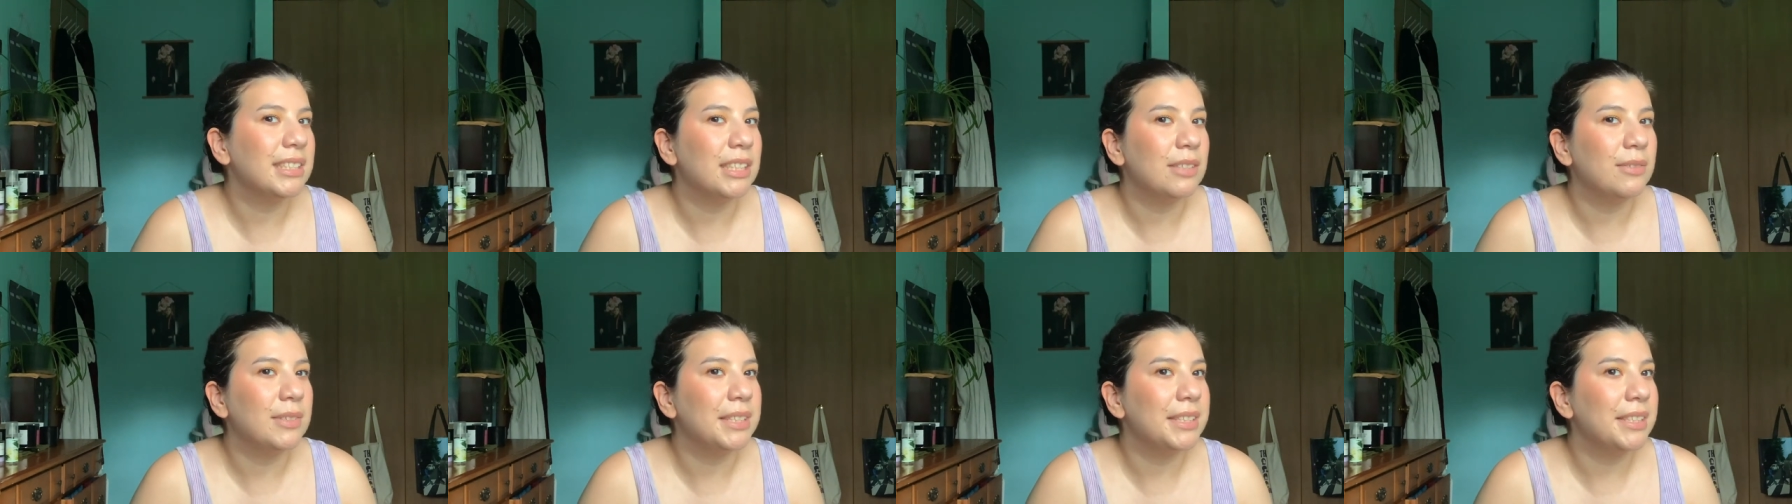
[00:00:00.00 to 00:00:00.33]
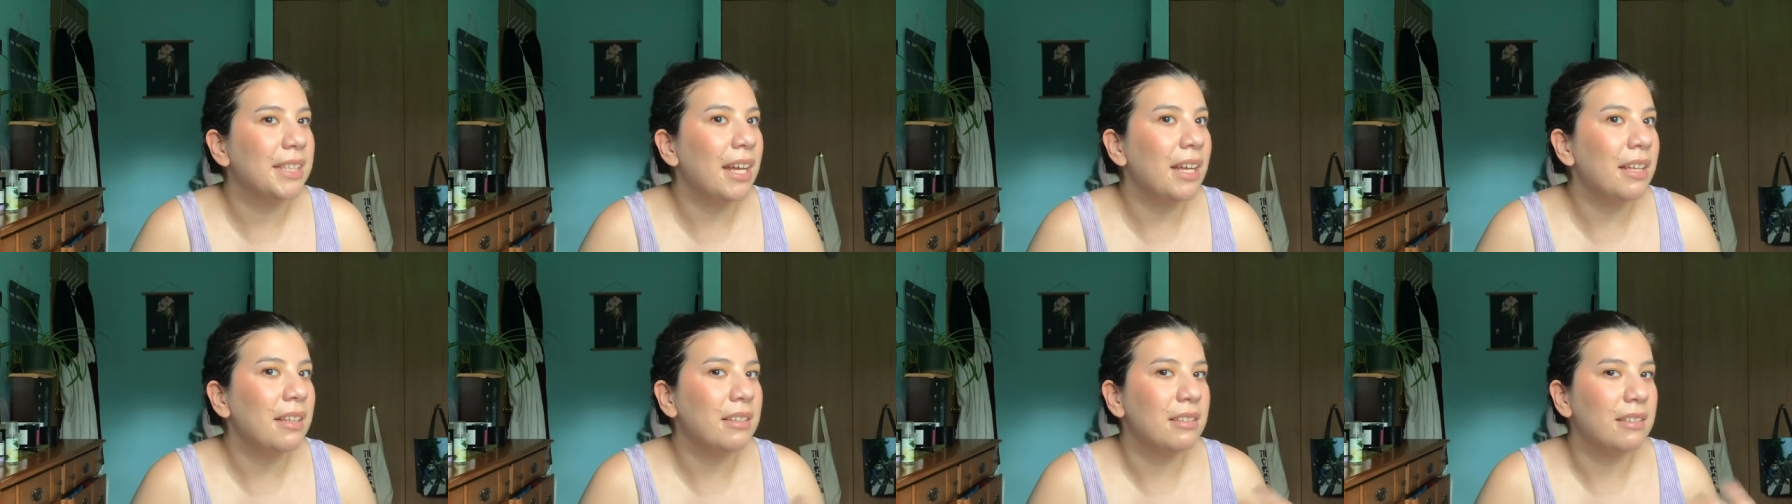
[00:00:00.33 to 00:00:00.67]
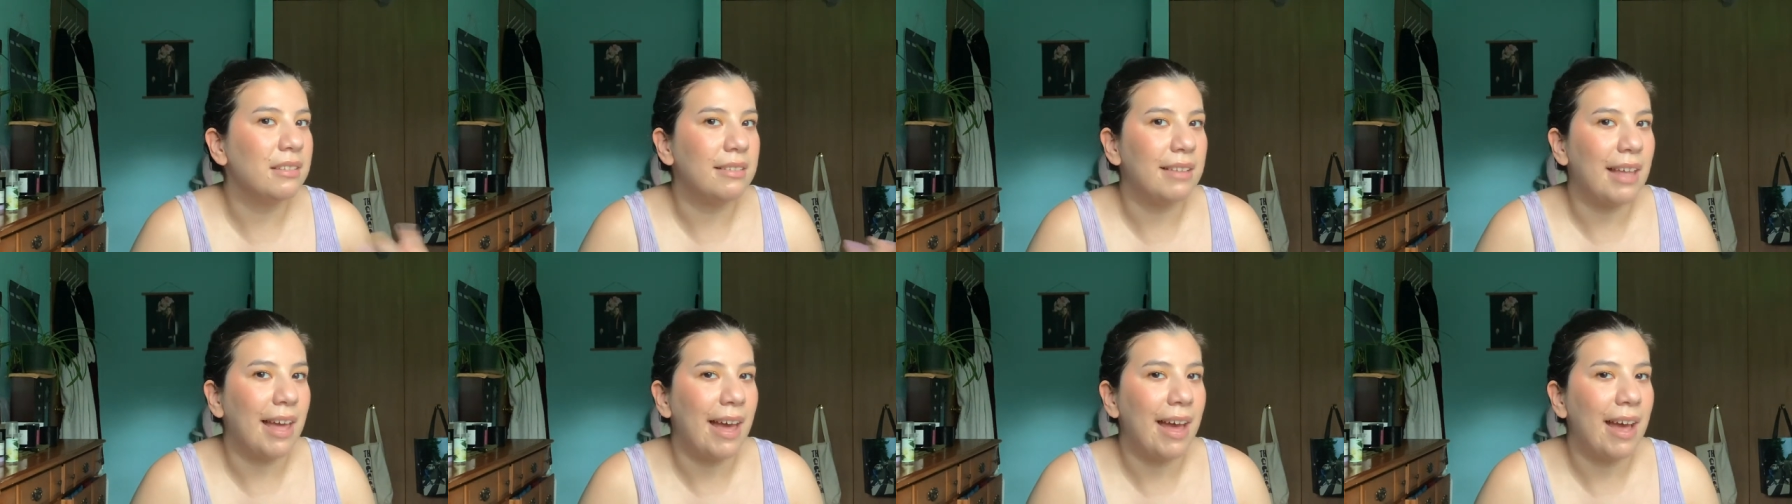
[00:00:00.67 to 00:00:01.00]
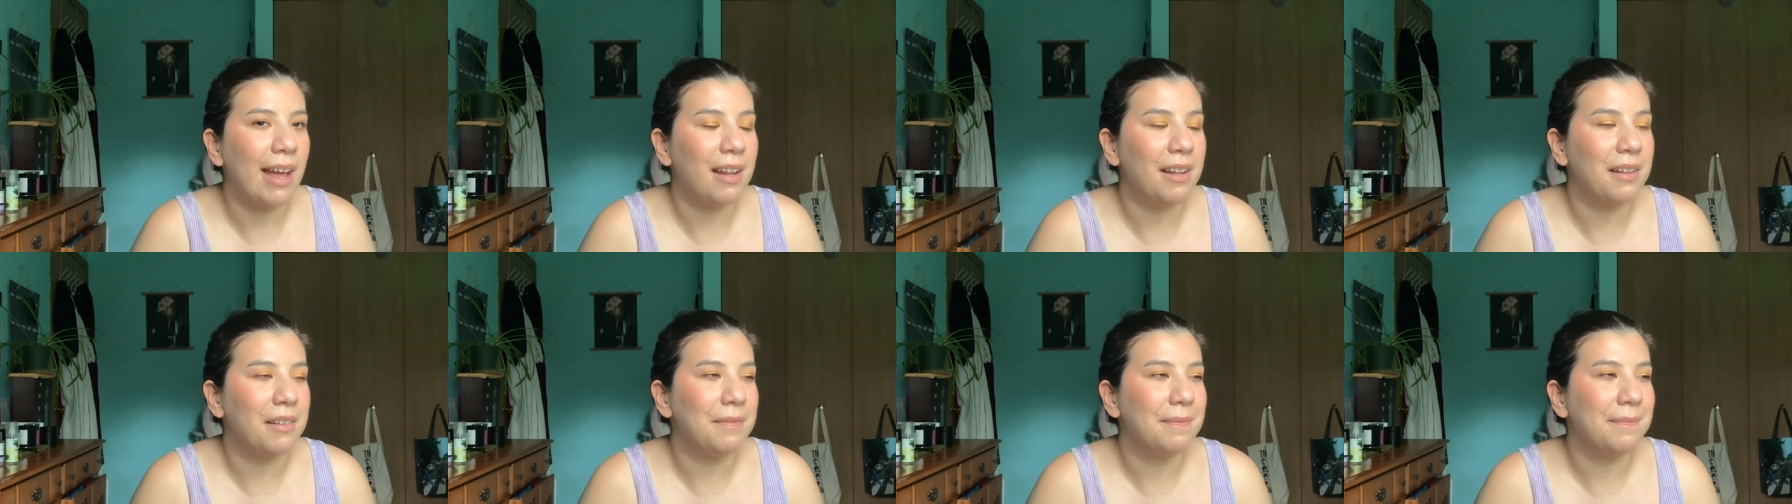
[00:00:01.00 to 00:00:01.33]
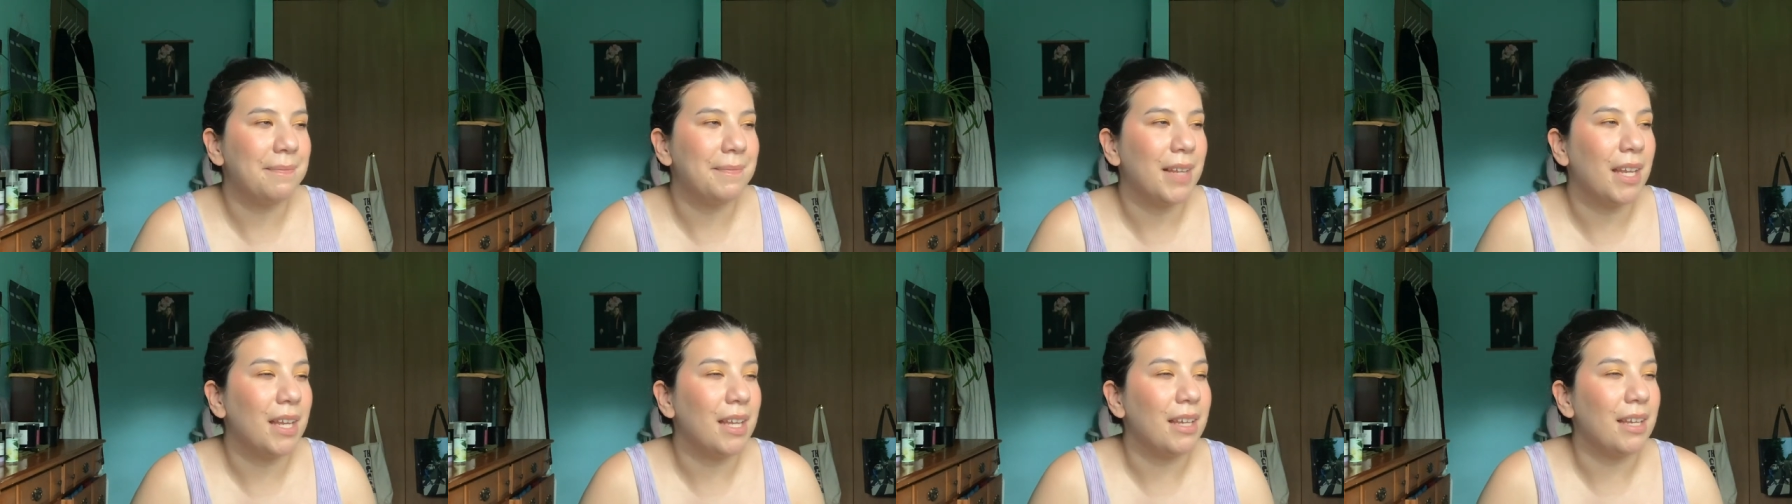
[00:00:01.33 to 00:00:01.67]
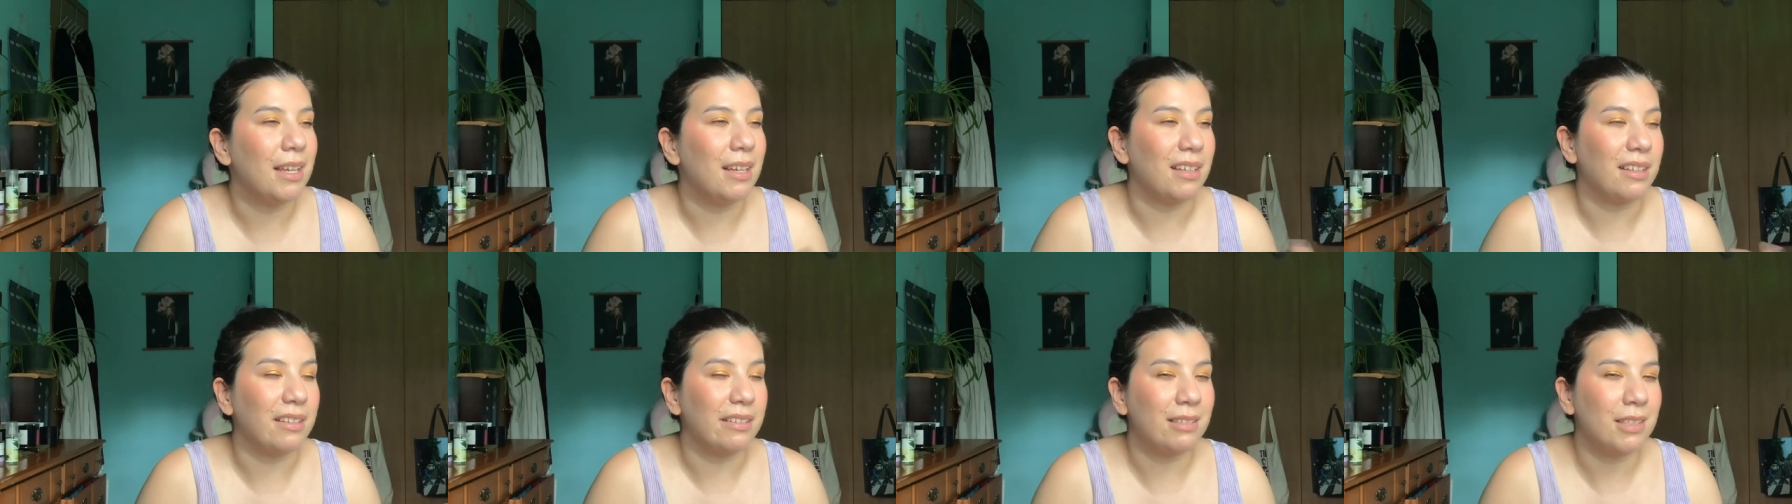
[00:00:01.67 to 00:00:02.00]
so it's not that
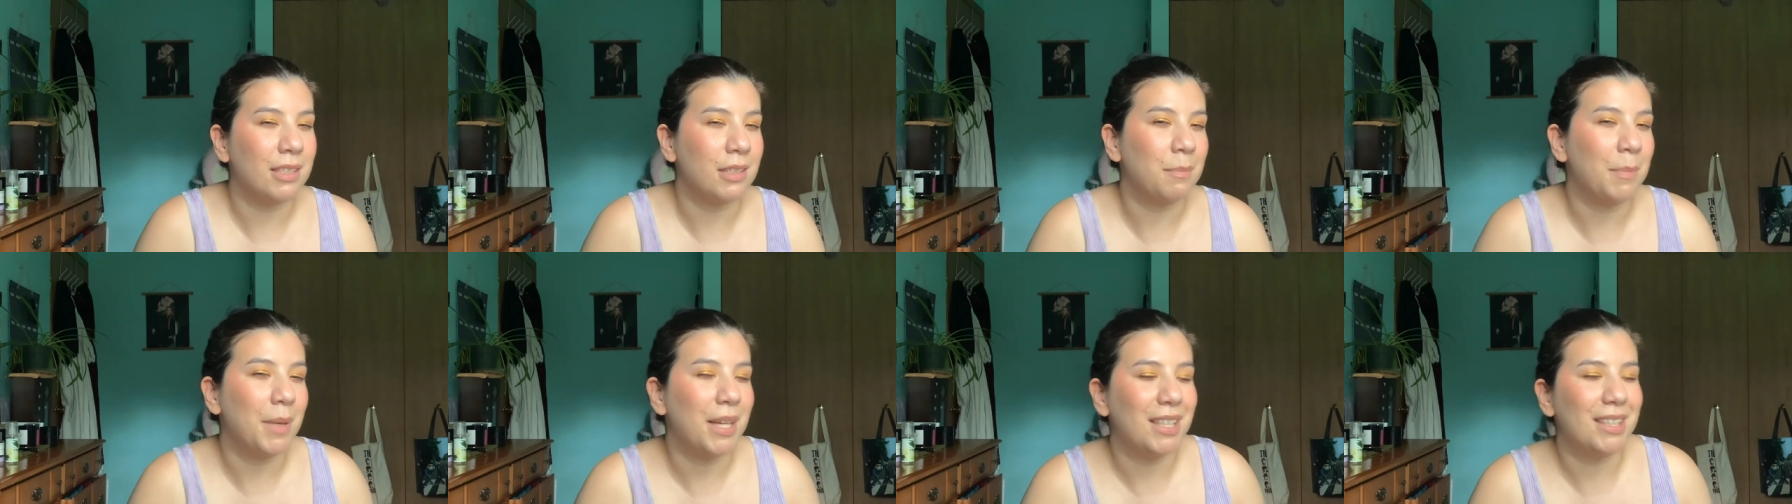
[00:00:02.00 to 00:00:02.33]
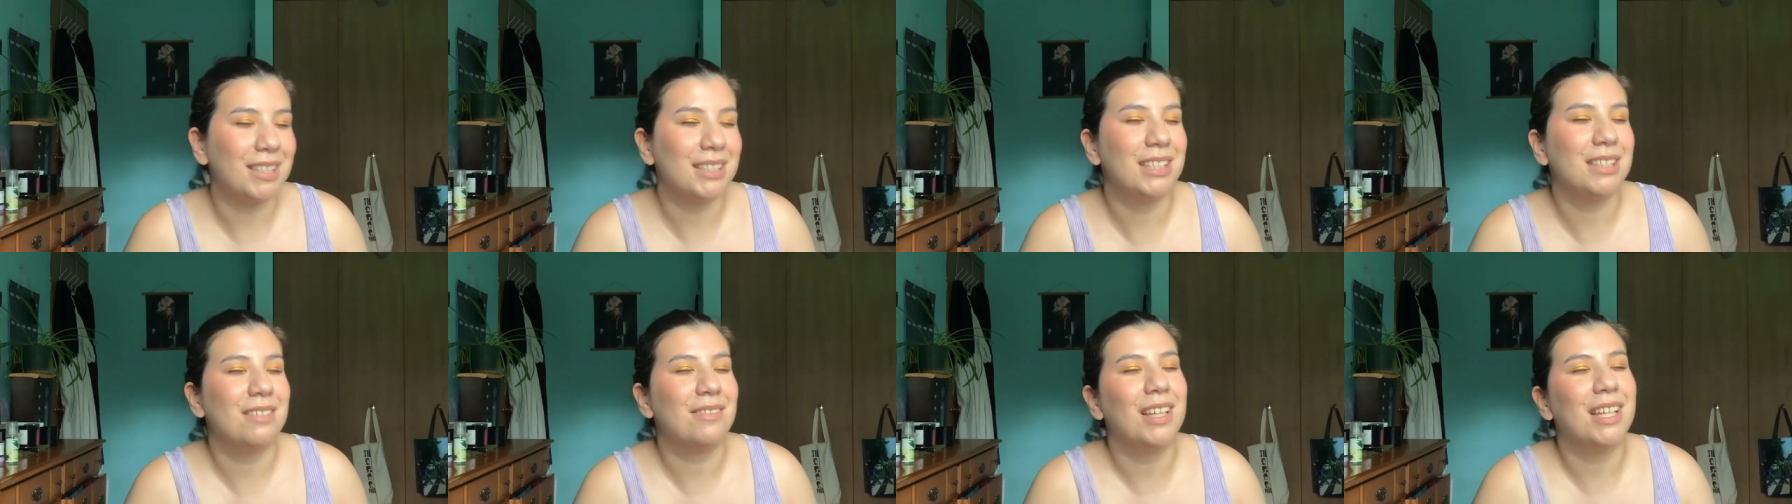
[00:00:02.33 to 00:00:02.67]
expensive.